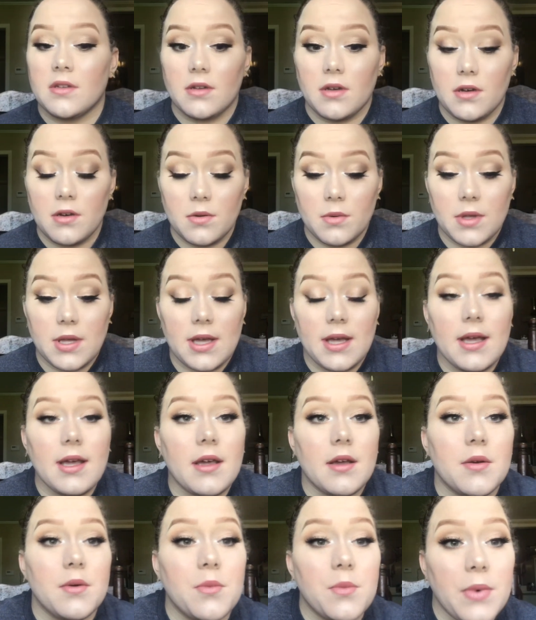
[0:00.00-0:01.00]

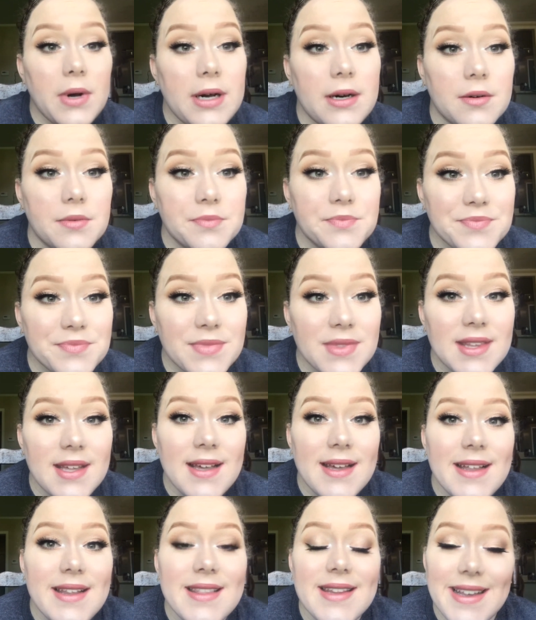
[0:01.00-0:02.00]
Okay, well,
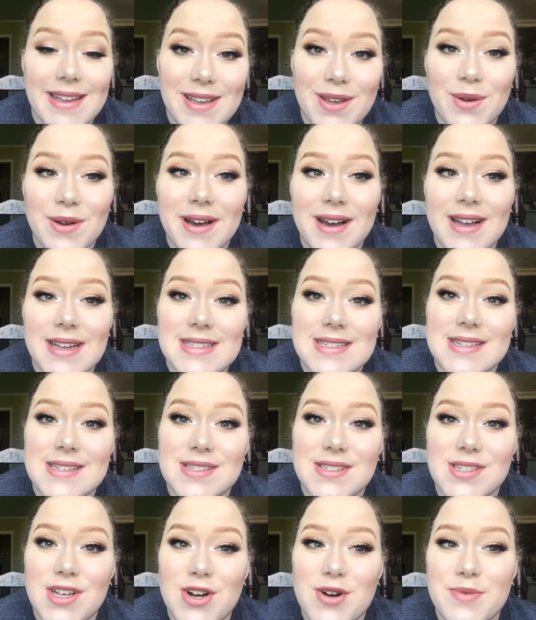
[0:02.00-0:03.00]
thank you guys
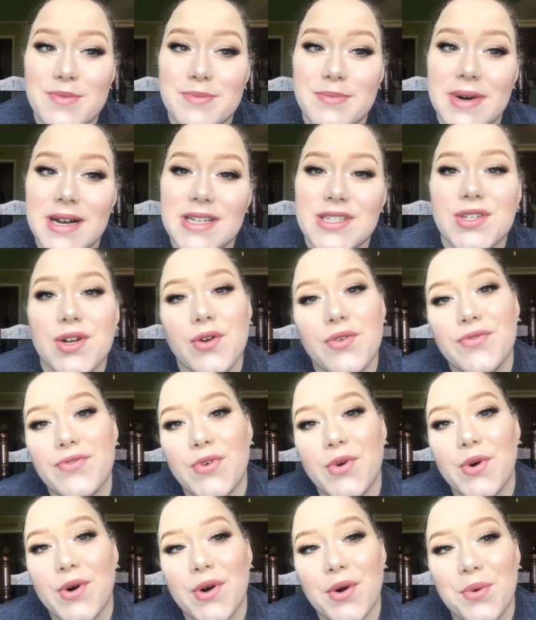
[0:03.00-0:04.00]
so much
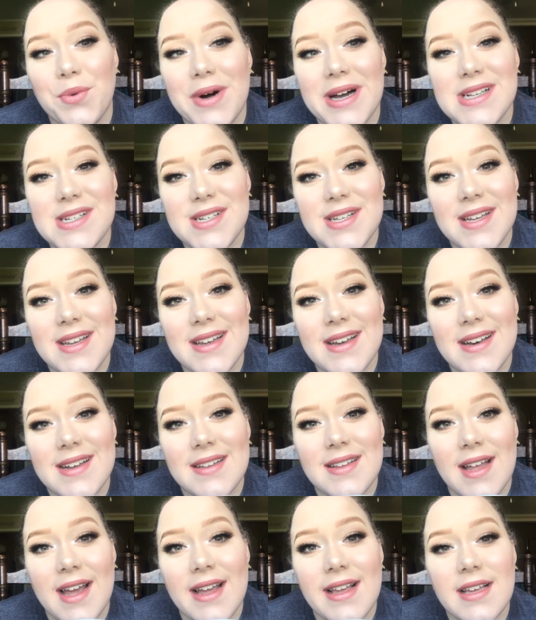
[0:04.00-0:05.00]
for watching.
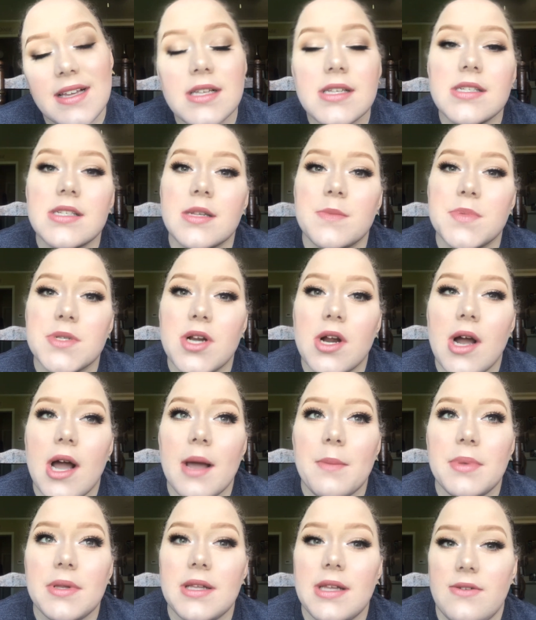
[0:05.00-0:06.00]
Like,
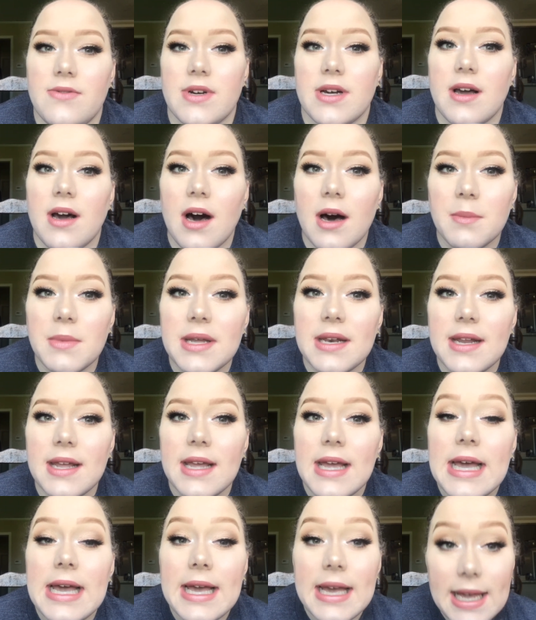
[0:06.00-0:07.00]
subscribe, leave a comment,
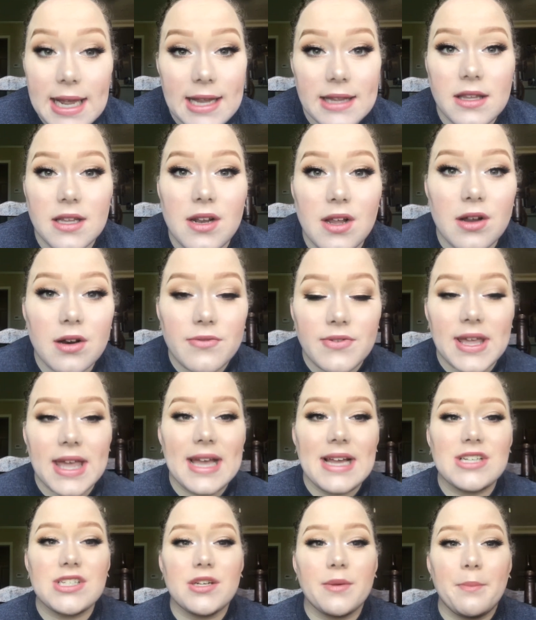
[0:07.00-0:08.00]
hit the
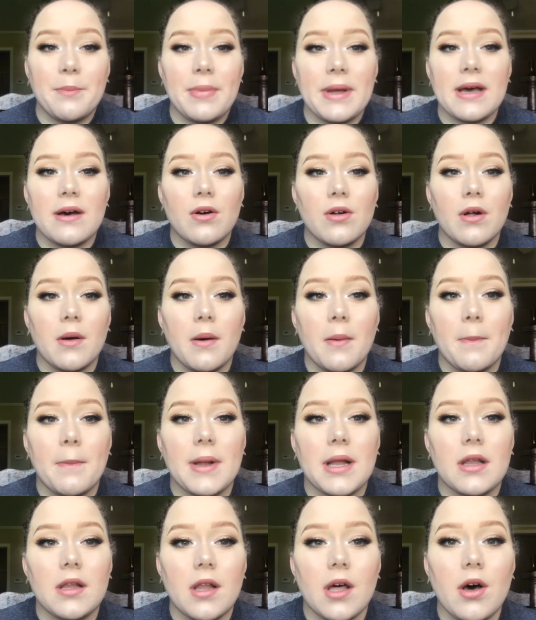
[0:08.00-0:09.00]
notification bell
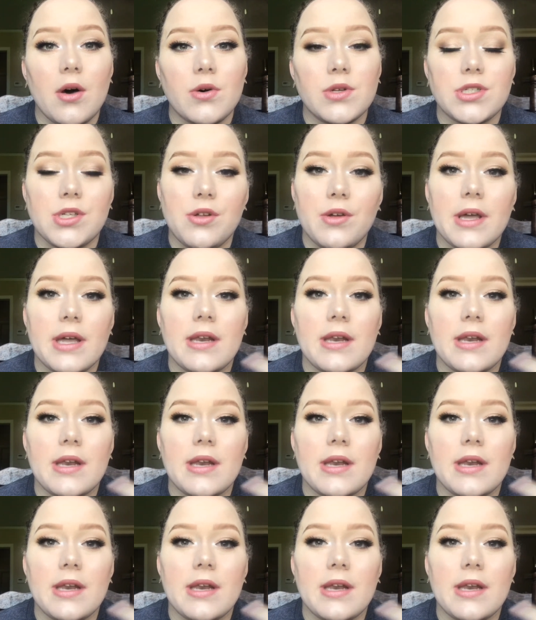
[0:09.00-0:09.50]
below so you